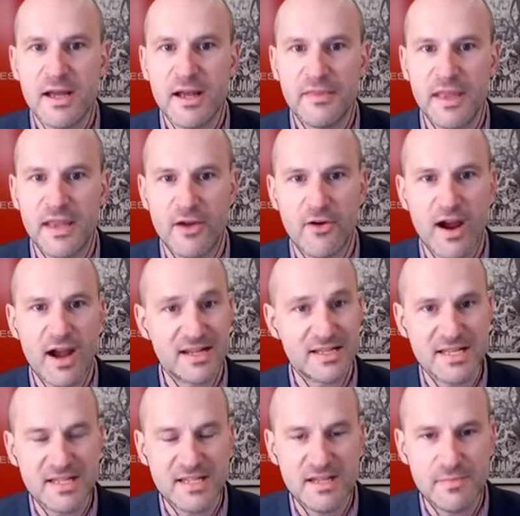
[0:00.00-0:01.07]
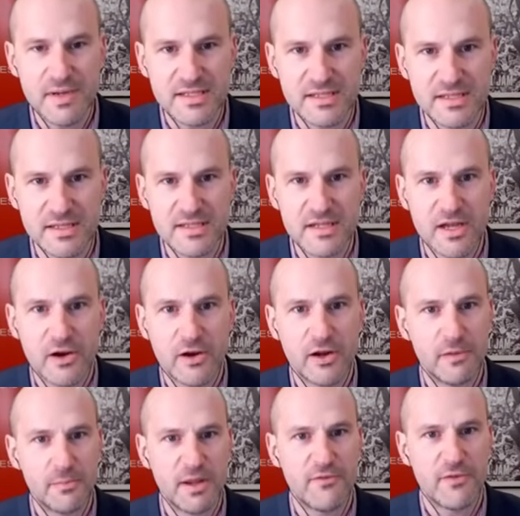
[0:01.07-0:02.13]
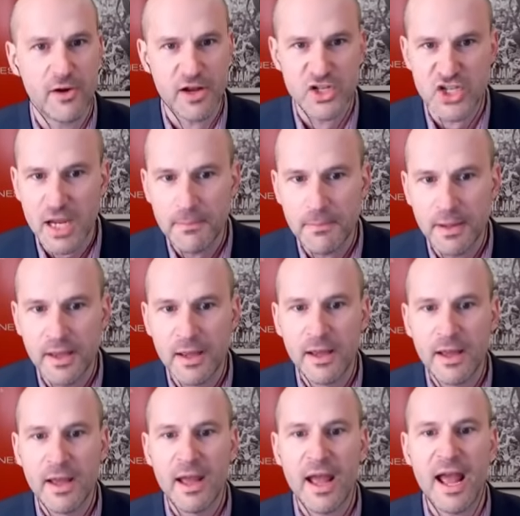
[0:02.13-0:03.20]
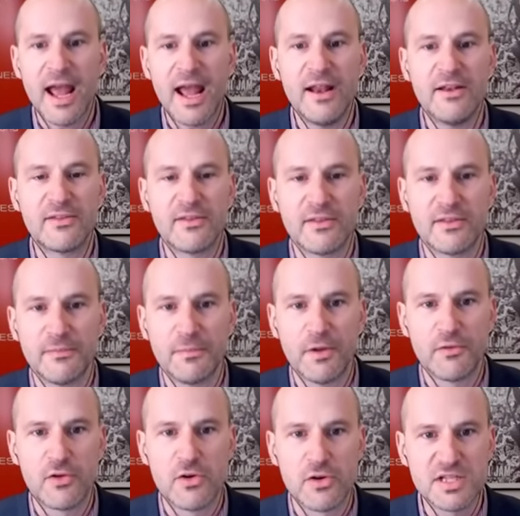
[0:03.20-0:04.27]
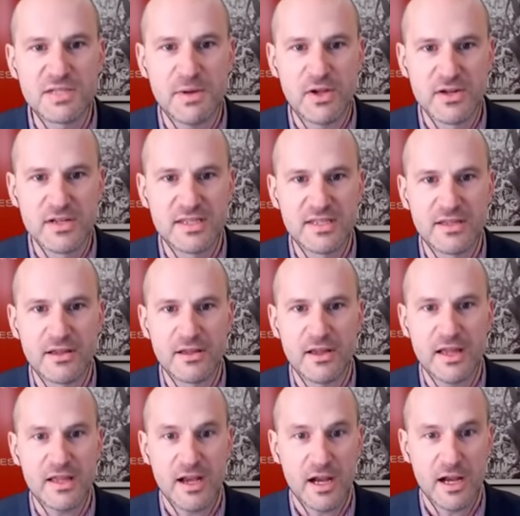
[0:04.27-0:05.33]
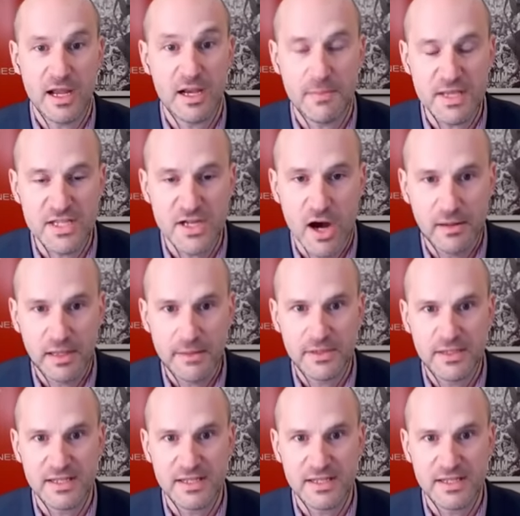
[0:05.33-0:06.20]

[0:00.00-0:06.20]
than there are existing businesses. So it'd be very cheap. And of course, because it'd be time limited to